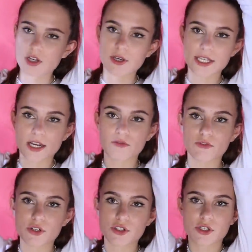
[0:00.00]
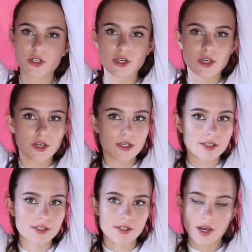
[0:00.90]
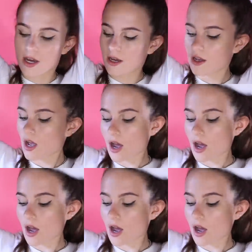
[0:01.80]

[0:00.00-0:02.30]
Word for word: too. It's like a ruched skirt.